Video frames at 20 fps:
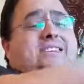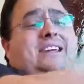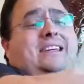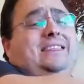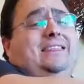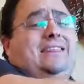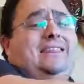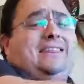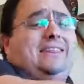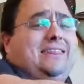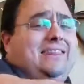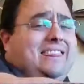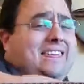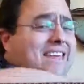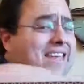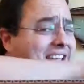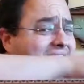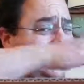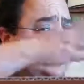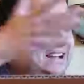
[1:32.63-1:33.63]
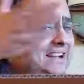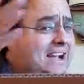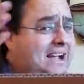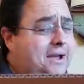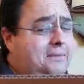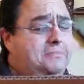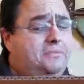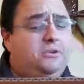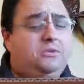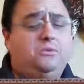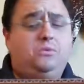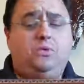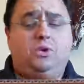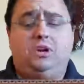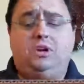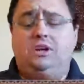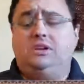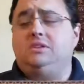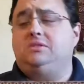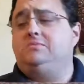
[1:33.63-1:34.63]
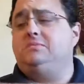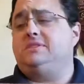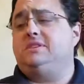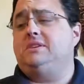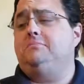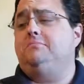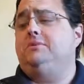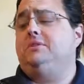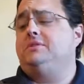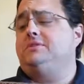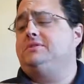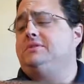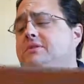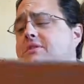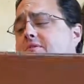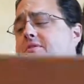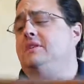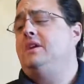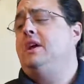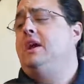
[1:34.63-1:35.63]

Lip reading: I think, I'm not 100% positive,